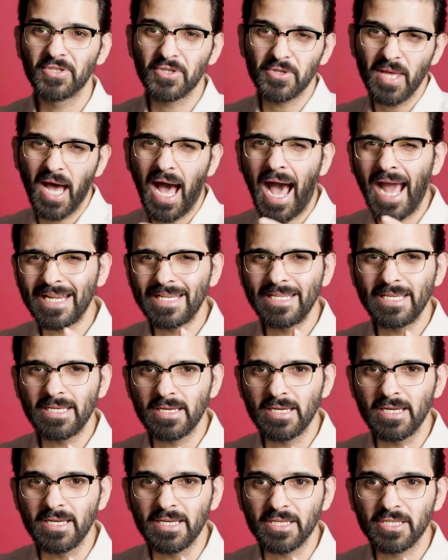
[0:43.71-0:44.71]
So the
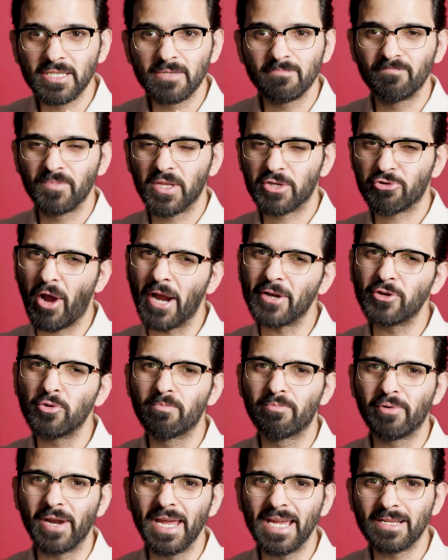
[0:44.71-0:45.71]
idea is, try to
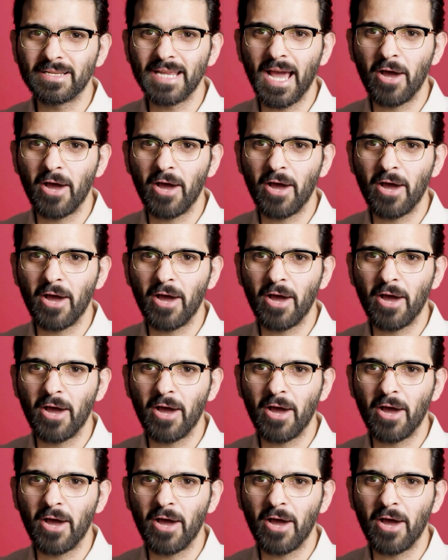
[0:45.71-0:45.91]
break